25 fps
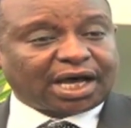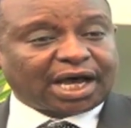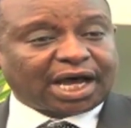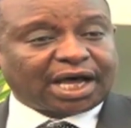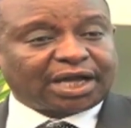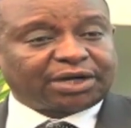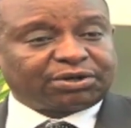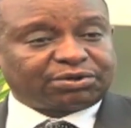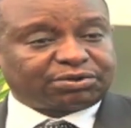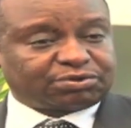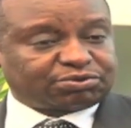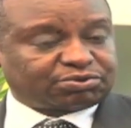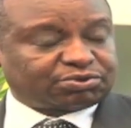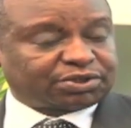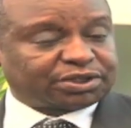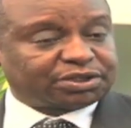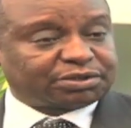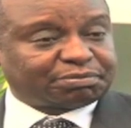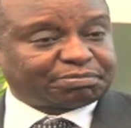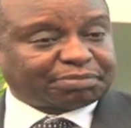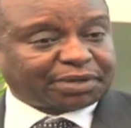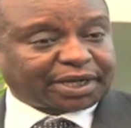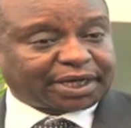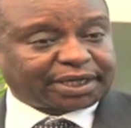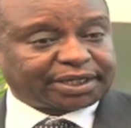are not
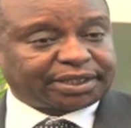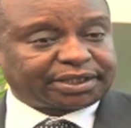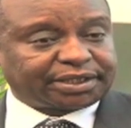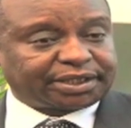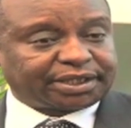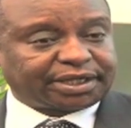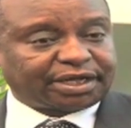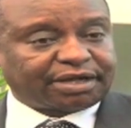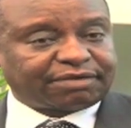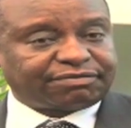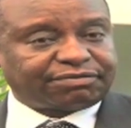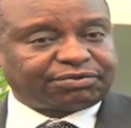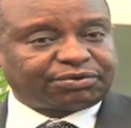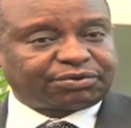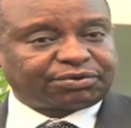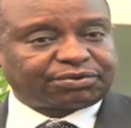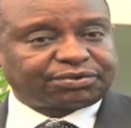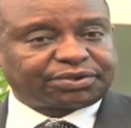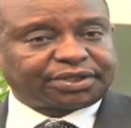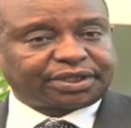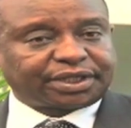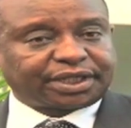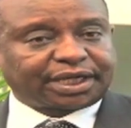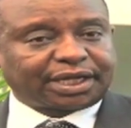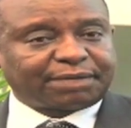transparent enough, or
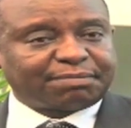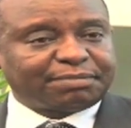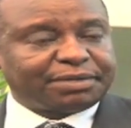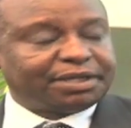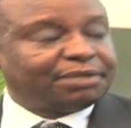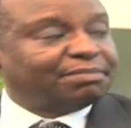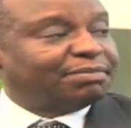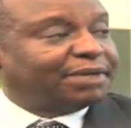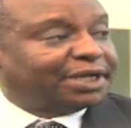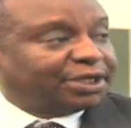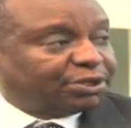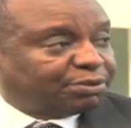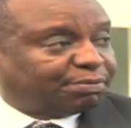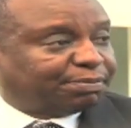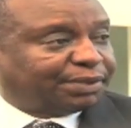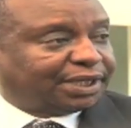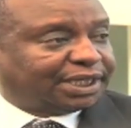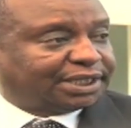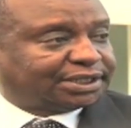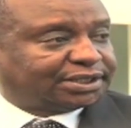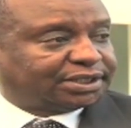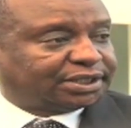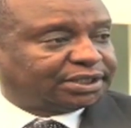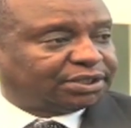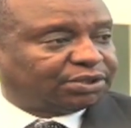they can be
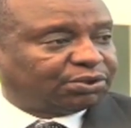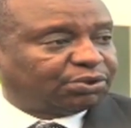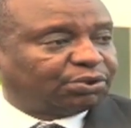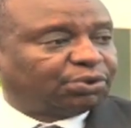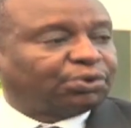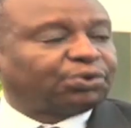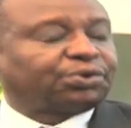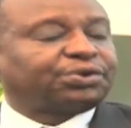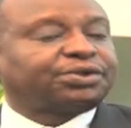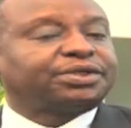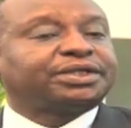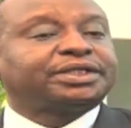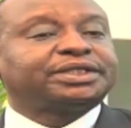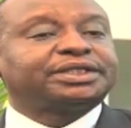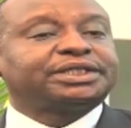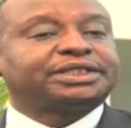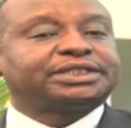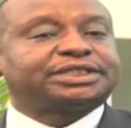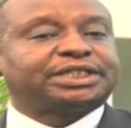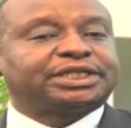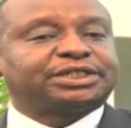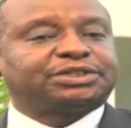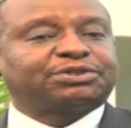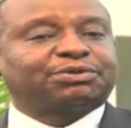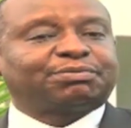manipulated, or the
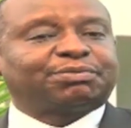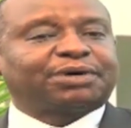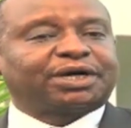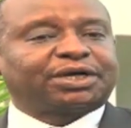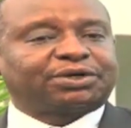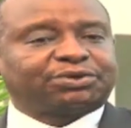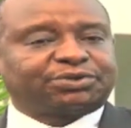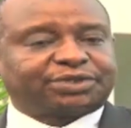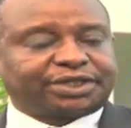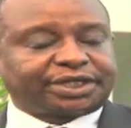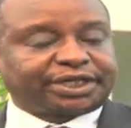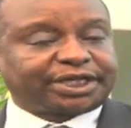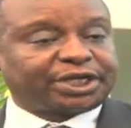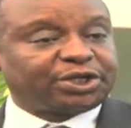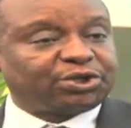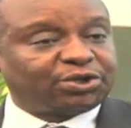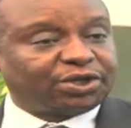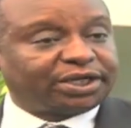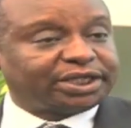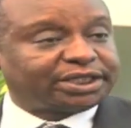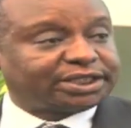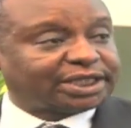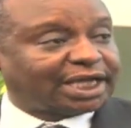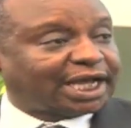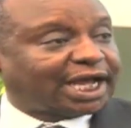central bank or the
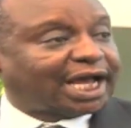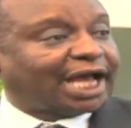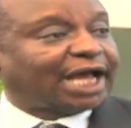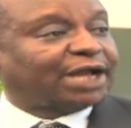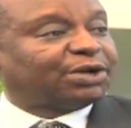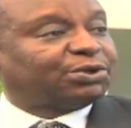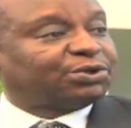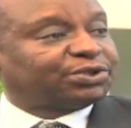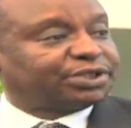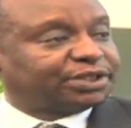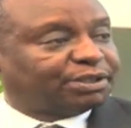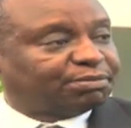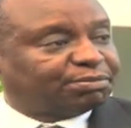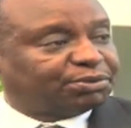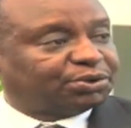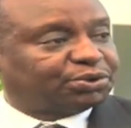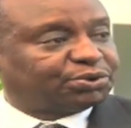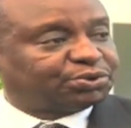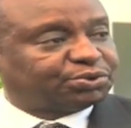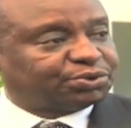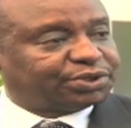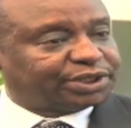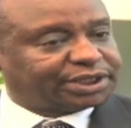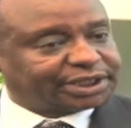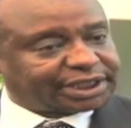regulator are not able
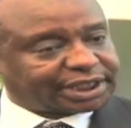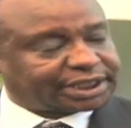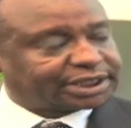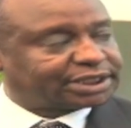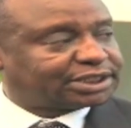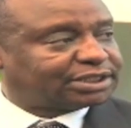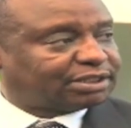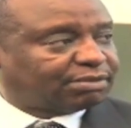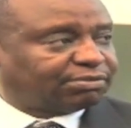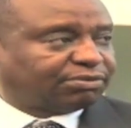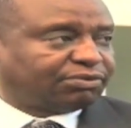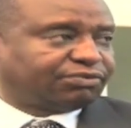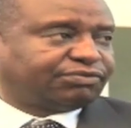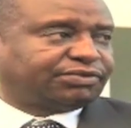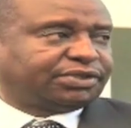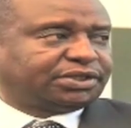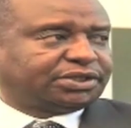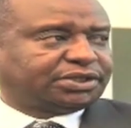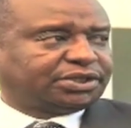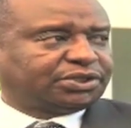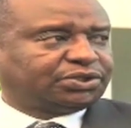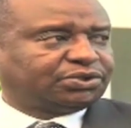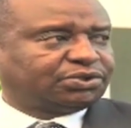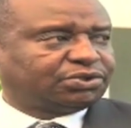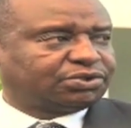to detect some of
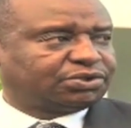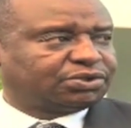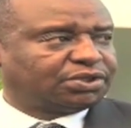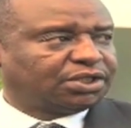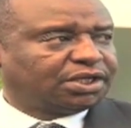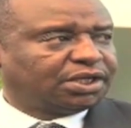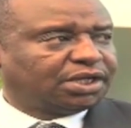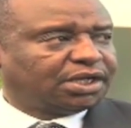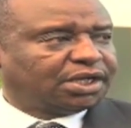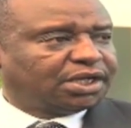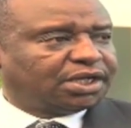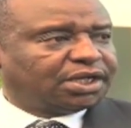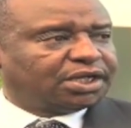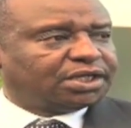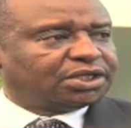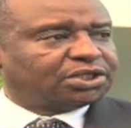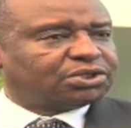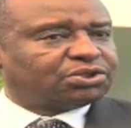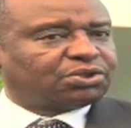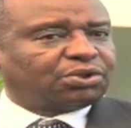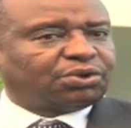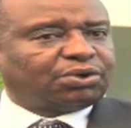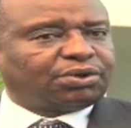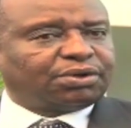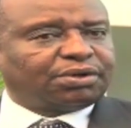these issues.
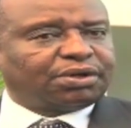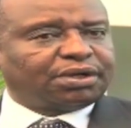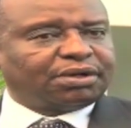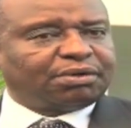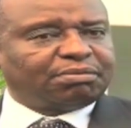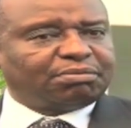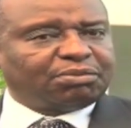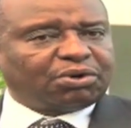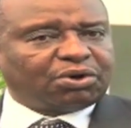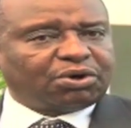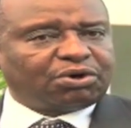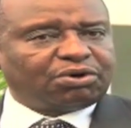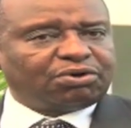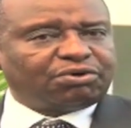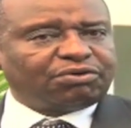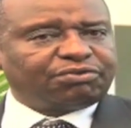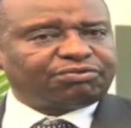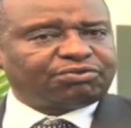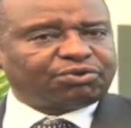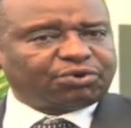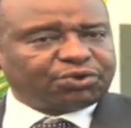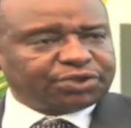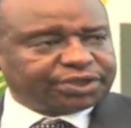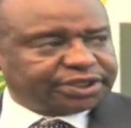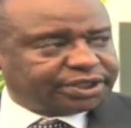So more
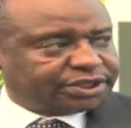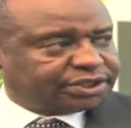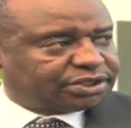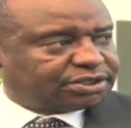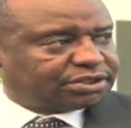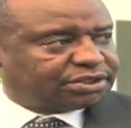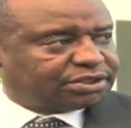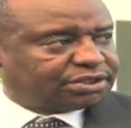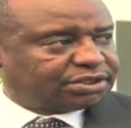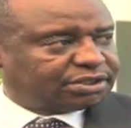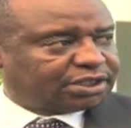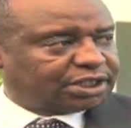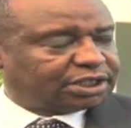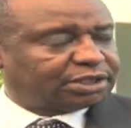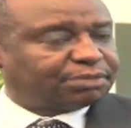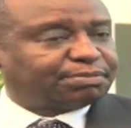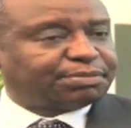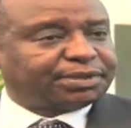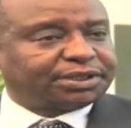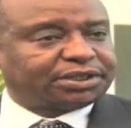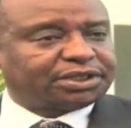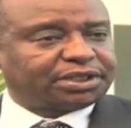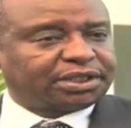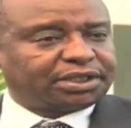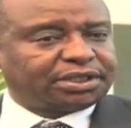of audits,
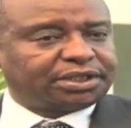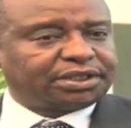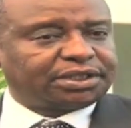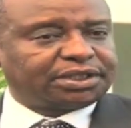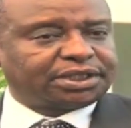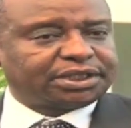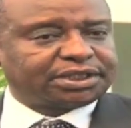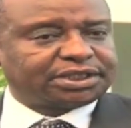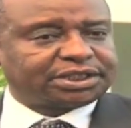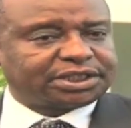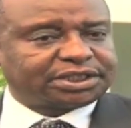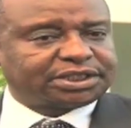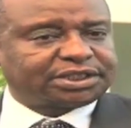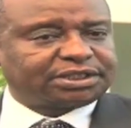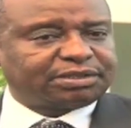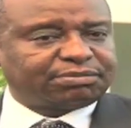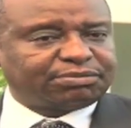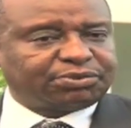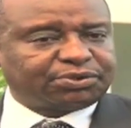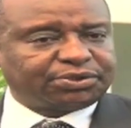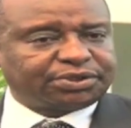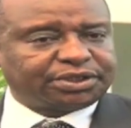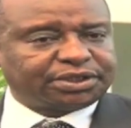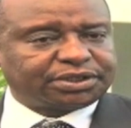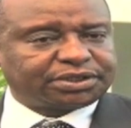especially the system
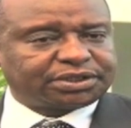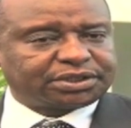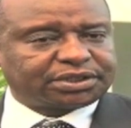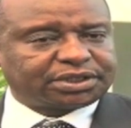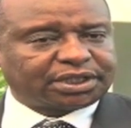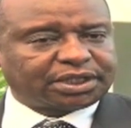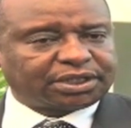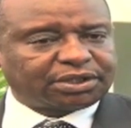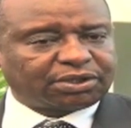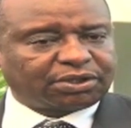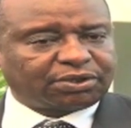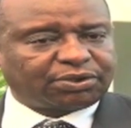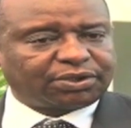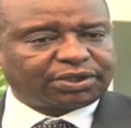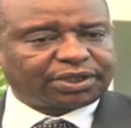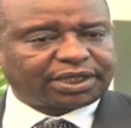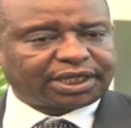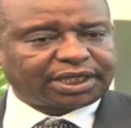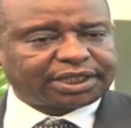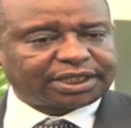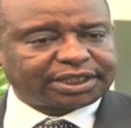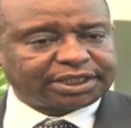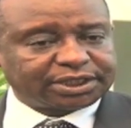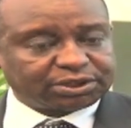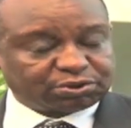audits and all
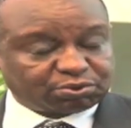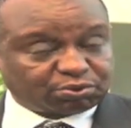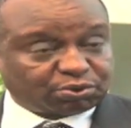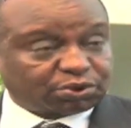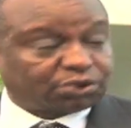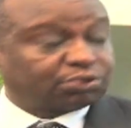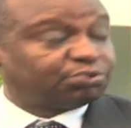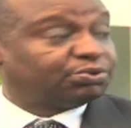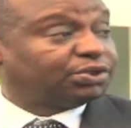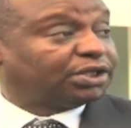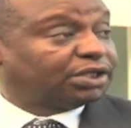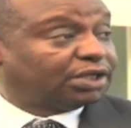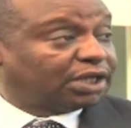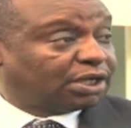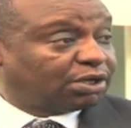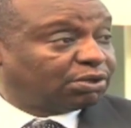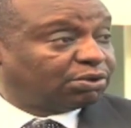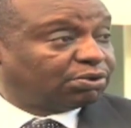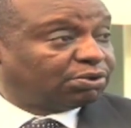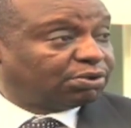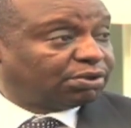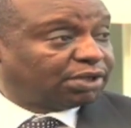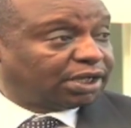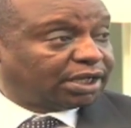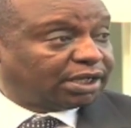that, is what we are
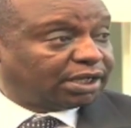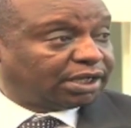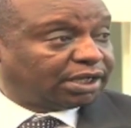now